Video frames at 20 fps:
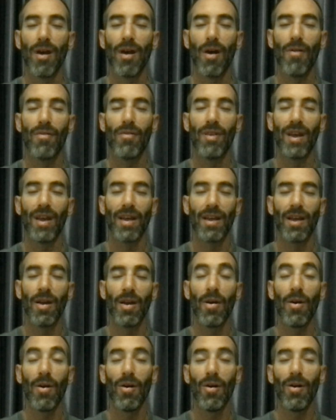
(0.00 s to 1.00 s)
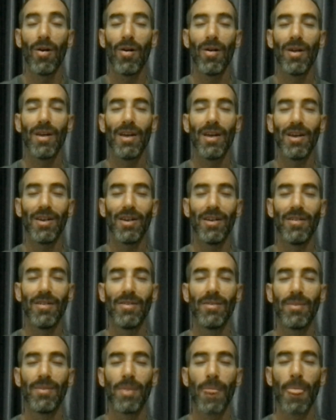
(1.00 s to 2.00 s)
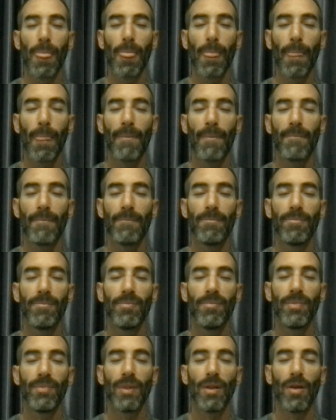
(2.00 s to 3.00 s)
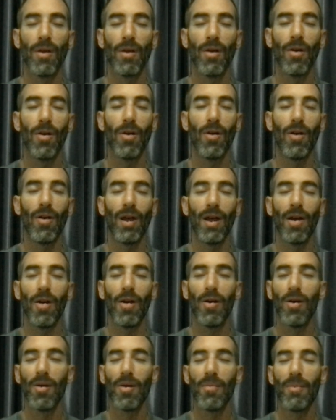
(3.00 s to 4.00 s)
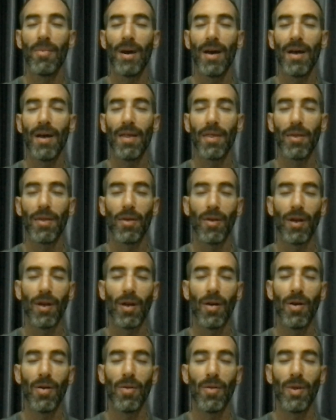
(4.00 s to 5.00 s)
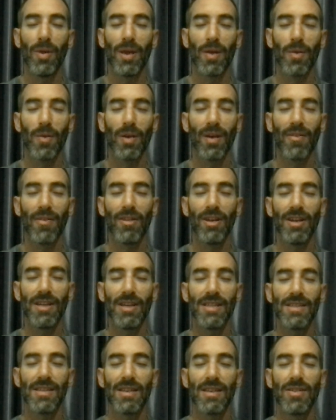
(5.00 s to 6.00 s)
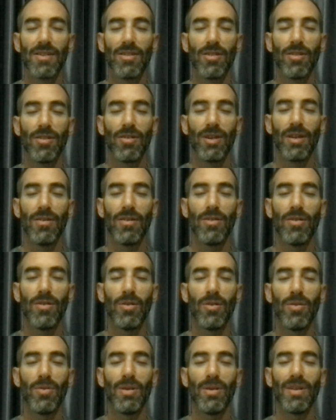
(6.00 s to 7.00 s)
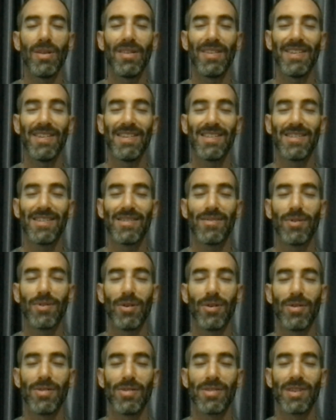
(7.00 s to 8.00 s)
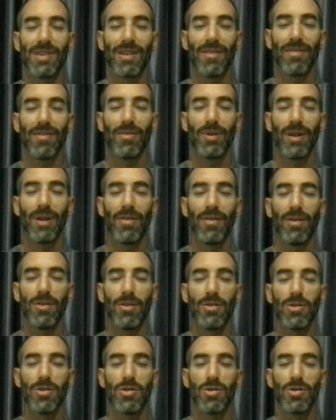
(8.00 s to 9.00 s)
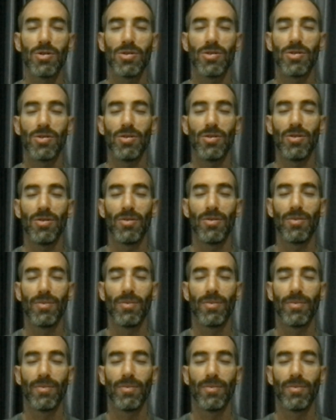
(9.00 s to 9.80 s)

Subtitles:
of like a whole year or a whole month or a whole week, whatever it is that you need to witness for yourself, whatever you choose to do.